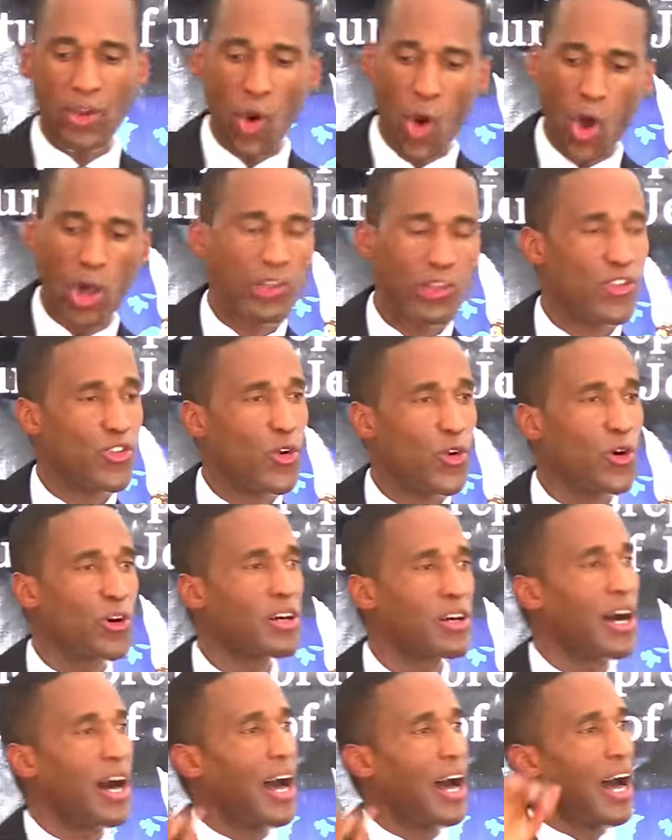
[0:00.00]
but
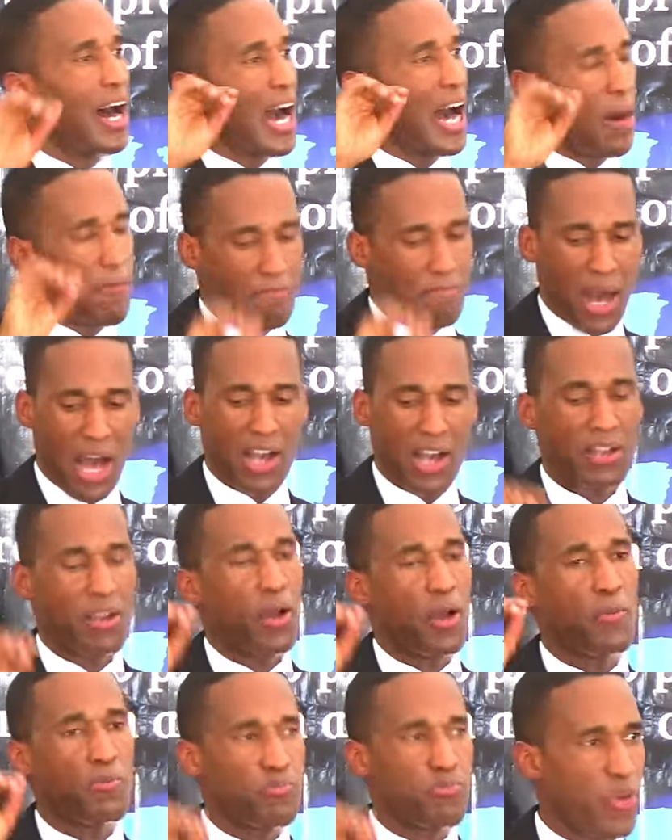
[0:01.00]
also
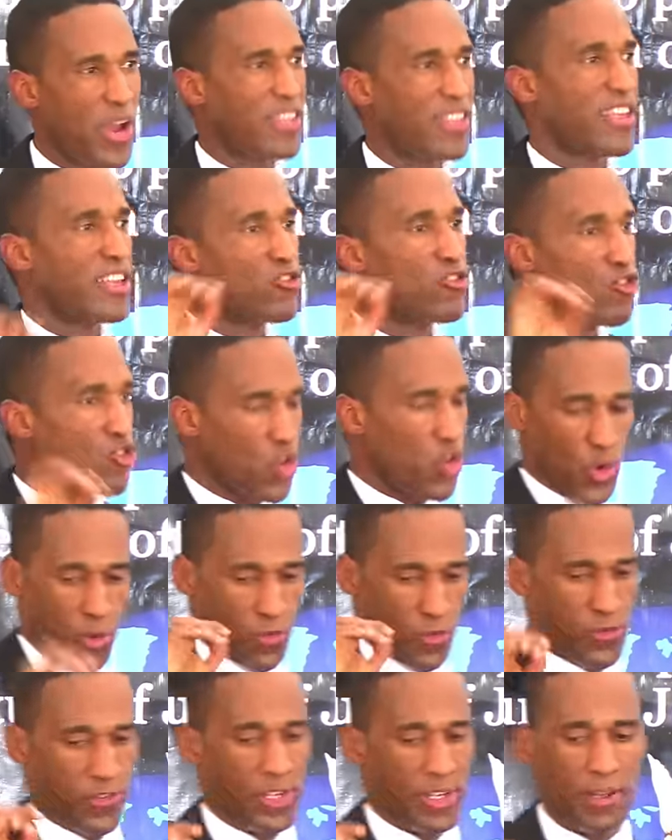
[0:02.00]
among present
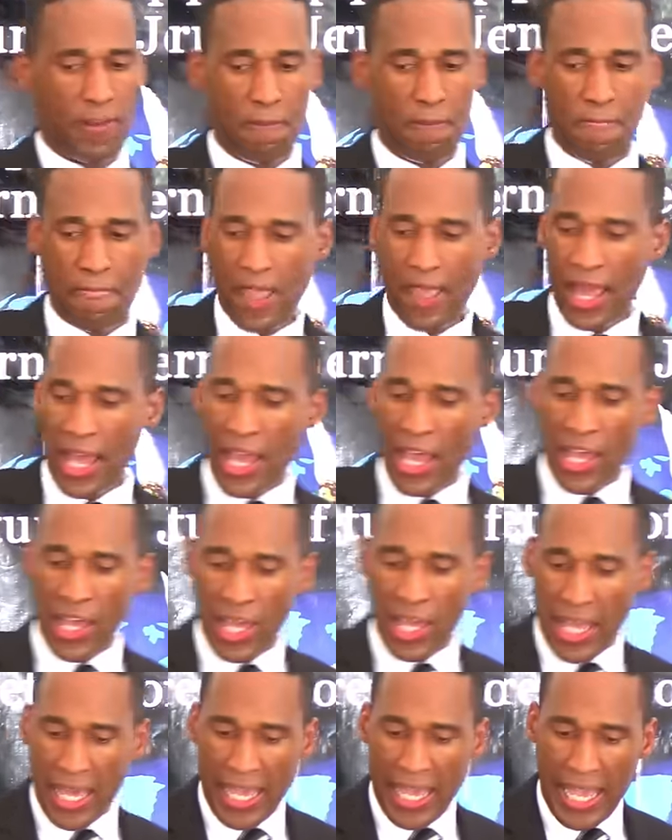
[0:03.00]
truth.
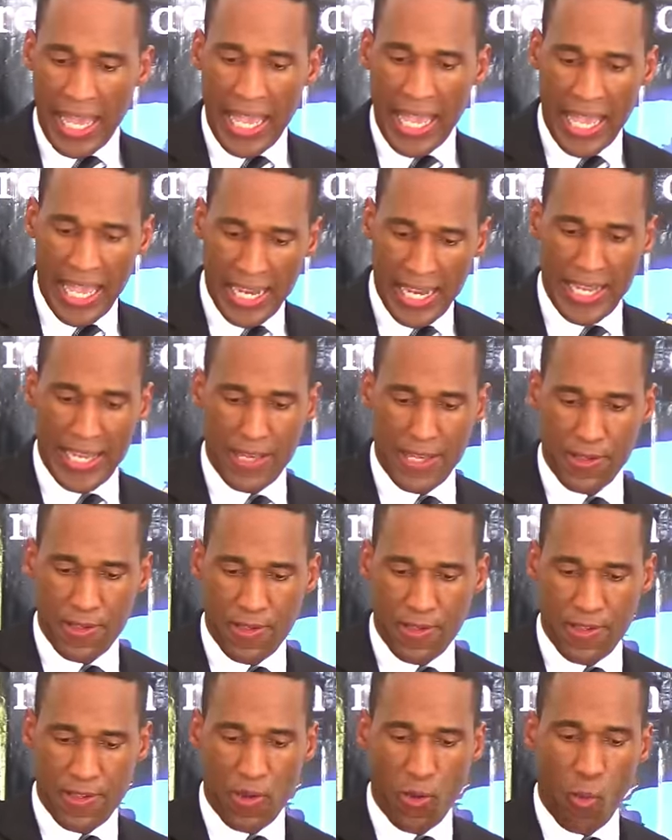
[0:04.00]
It
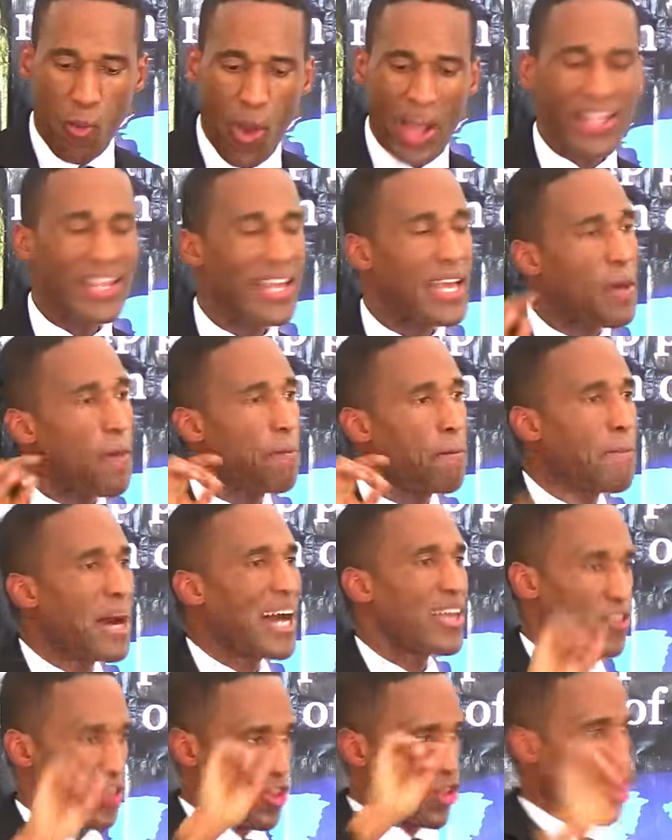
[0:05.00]
is what
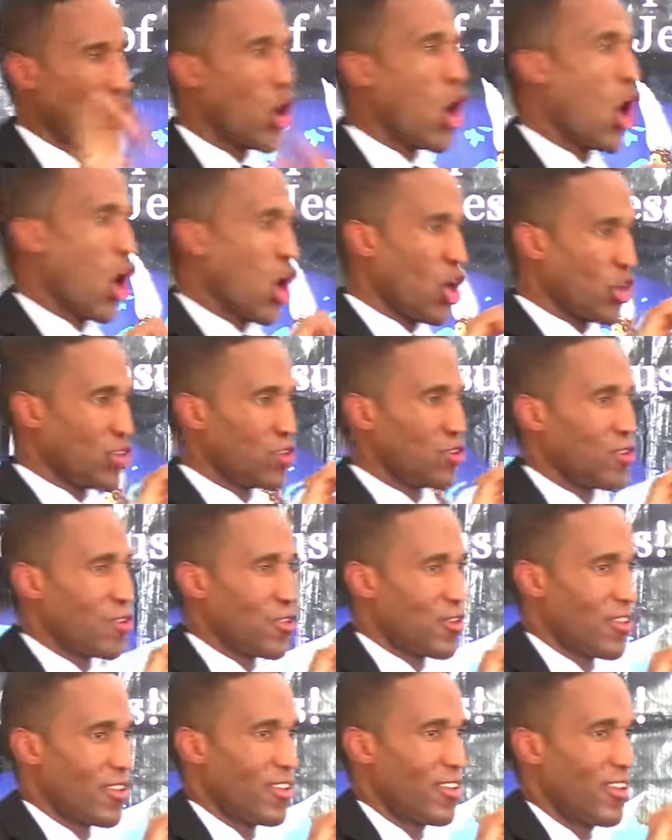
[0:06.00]
must
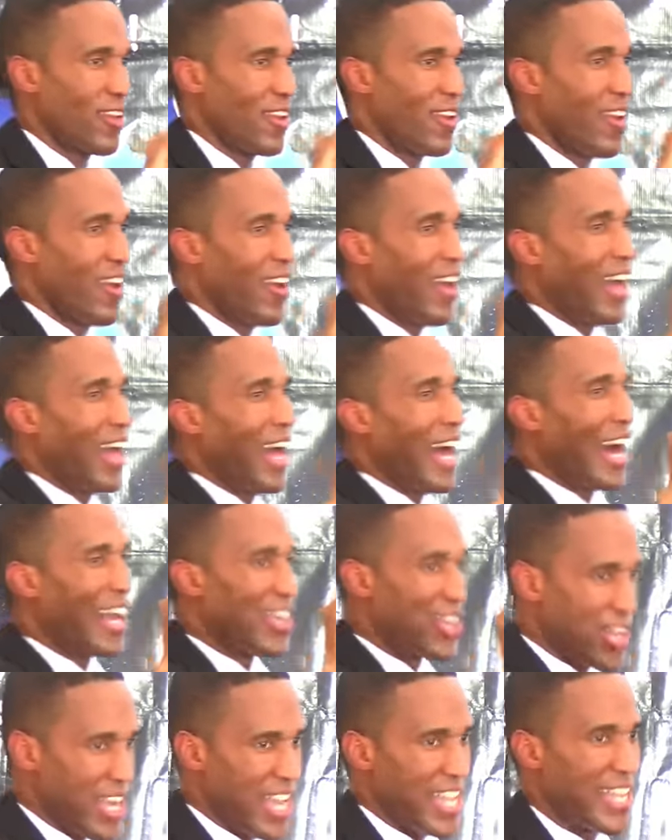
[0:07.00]
cause
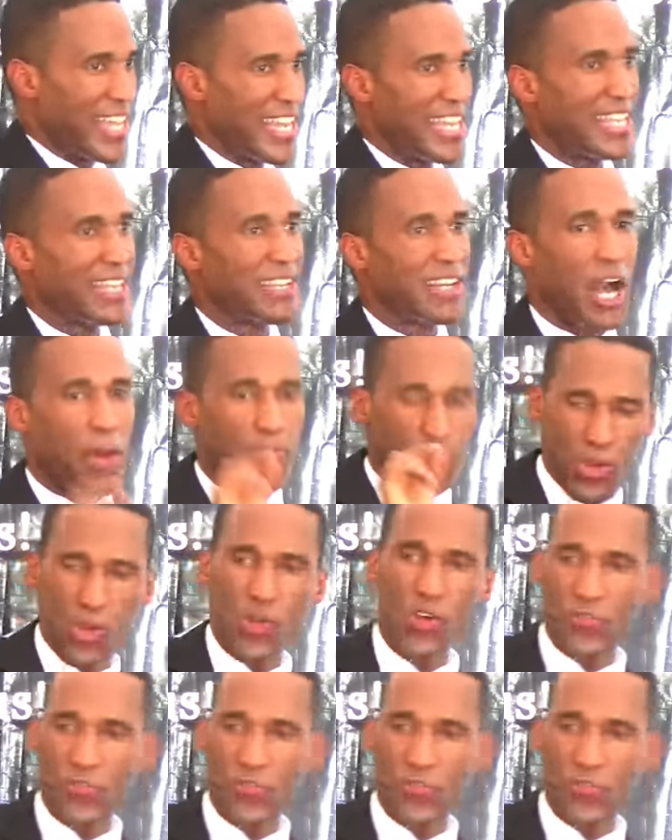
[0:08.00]
a shaking, a